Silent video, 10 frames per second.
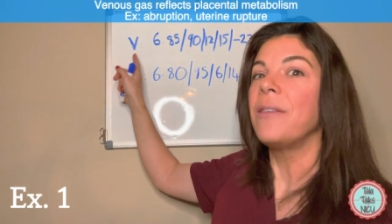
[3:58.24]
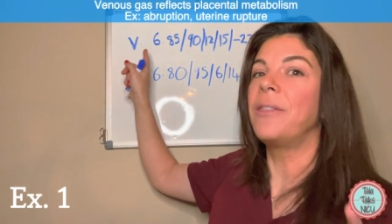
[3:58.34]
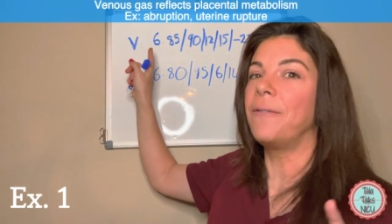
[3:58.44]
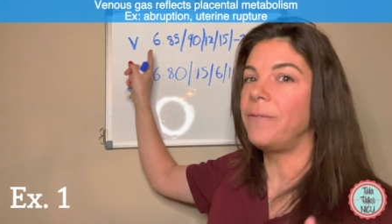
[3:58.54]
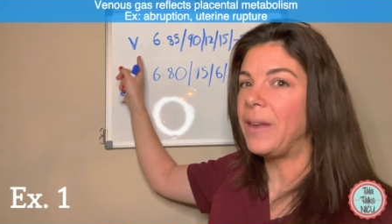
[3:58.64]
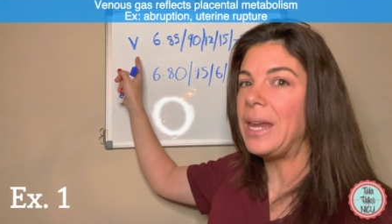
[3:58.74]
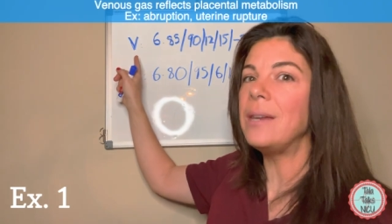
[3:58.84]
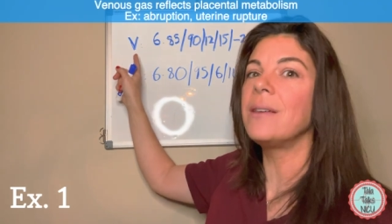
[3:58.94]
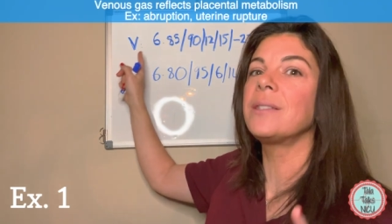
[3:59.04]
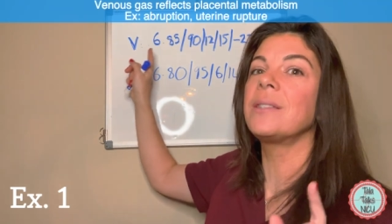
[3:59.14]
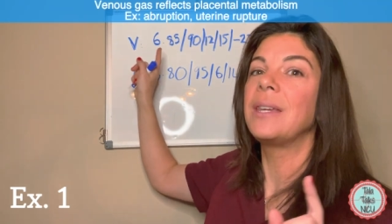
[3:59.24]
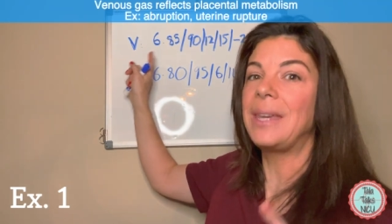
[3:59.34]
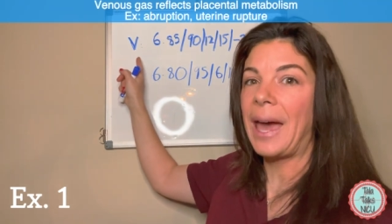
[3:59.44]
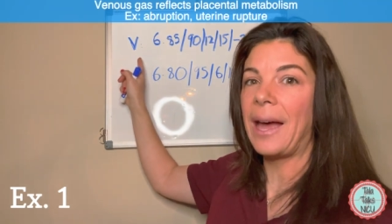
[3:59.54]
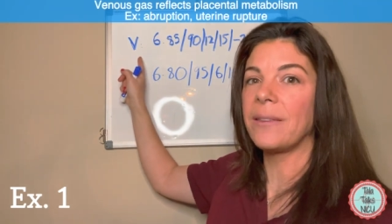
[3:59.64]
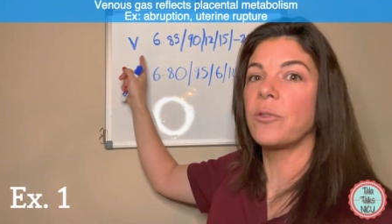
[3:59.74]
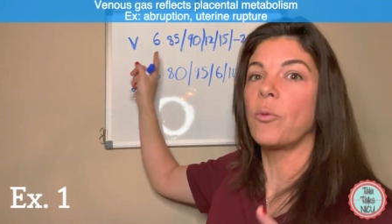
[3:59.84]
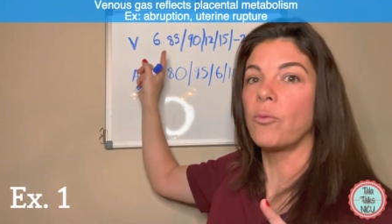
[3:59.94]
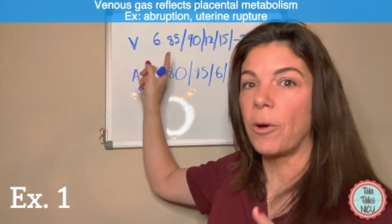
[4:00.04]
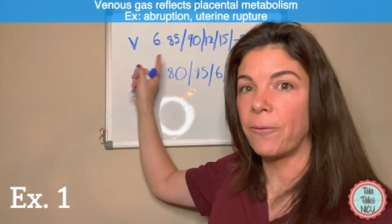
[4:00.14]
the venous gas
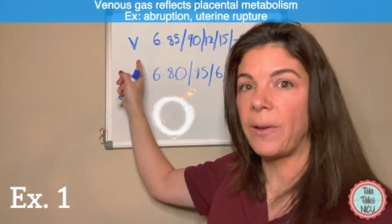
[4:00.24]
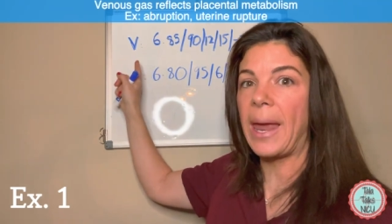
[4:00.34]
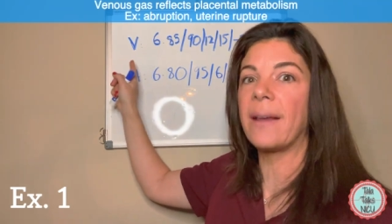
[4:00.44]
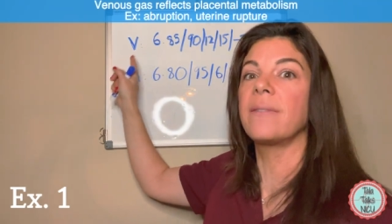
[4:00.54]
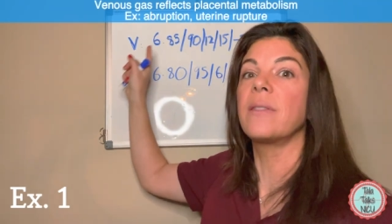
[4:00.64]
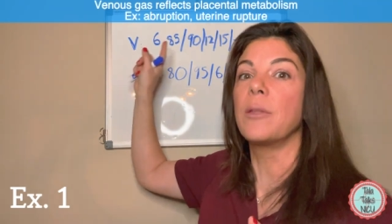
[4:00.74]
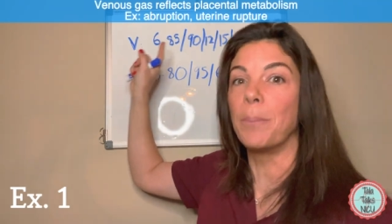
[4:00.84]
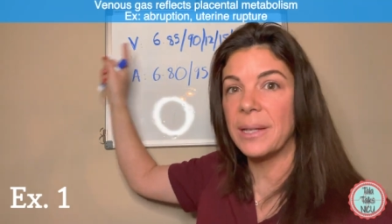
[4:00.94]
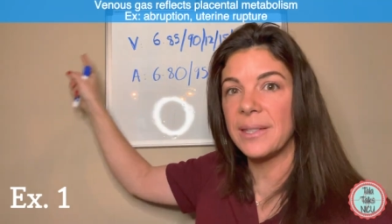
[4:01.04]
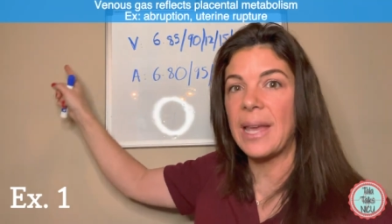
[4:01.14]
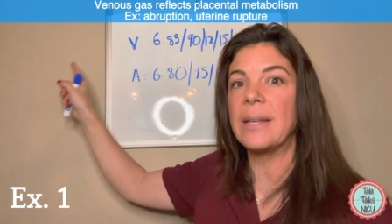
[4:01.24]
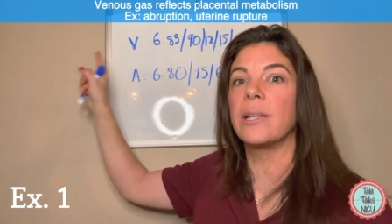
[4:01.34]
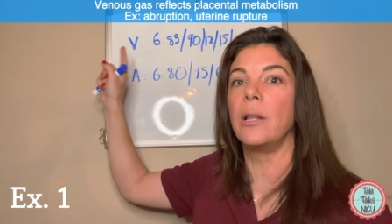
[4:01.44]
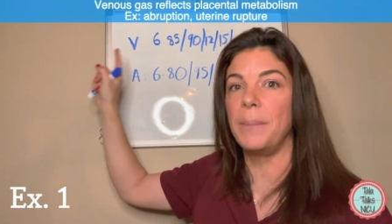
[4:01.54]
reflects the placental